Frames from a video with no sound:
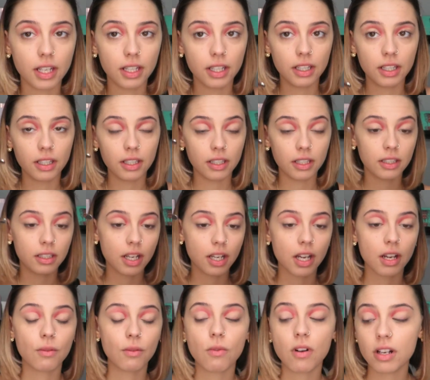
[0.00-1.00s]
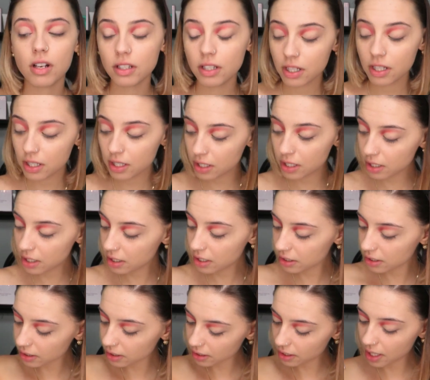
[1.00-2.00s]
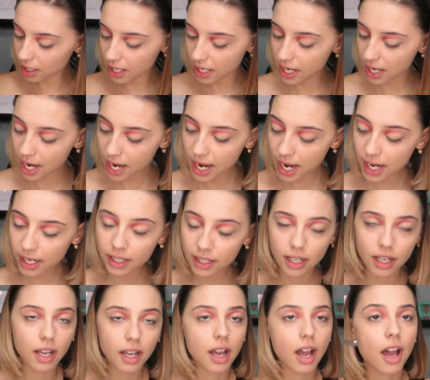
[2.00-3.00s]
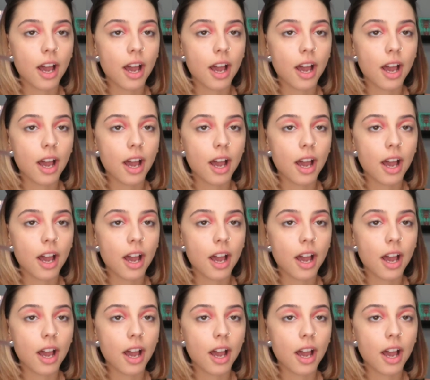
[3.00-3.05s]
Then I wanna like,